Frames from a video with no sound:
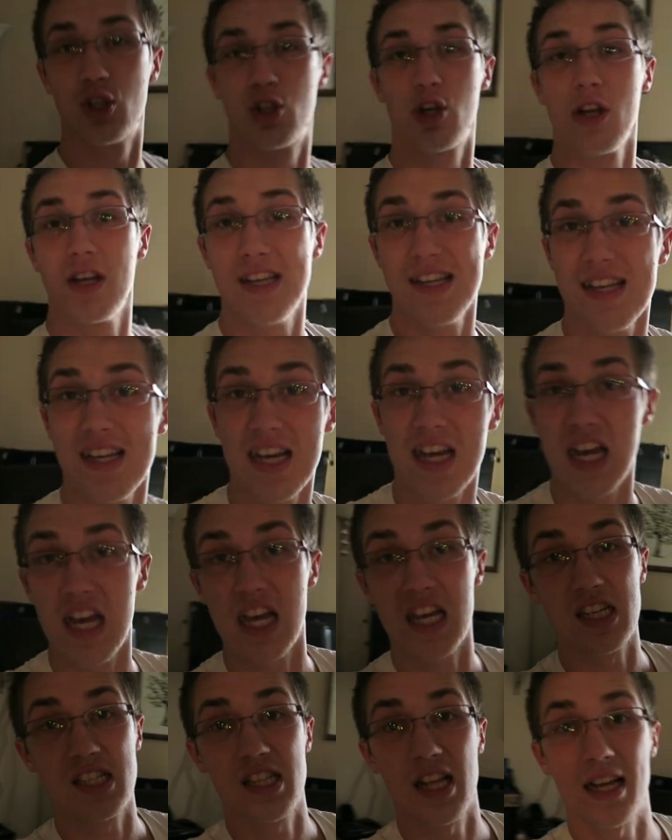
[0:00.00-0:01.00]
She
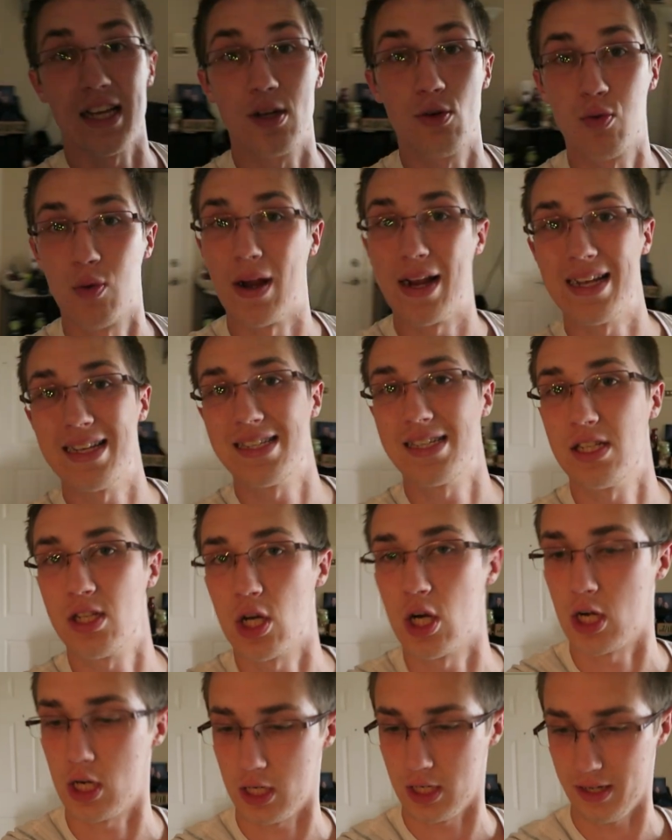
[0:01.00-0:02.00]
is like crazy
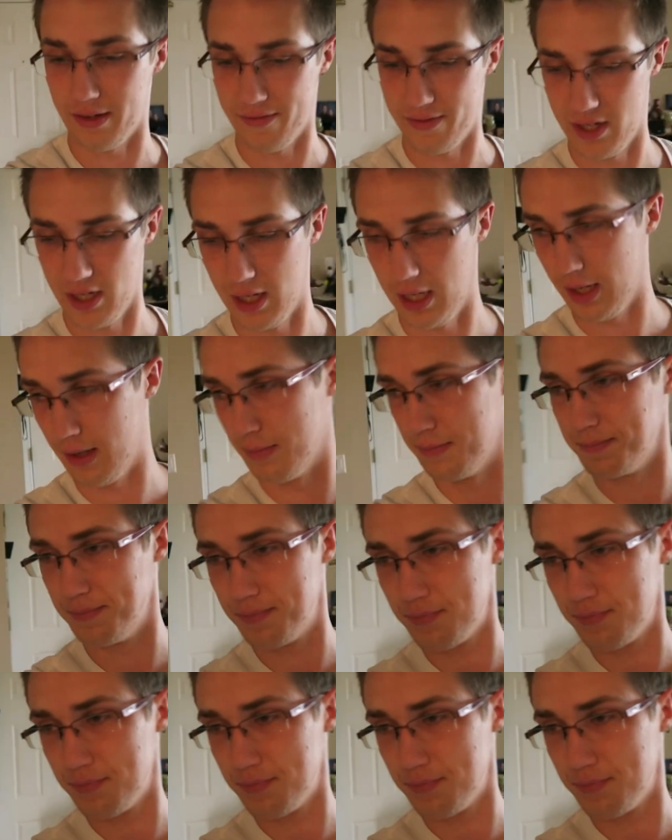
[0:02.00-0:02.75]
talkative today.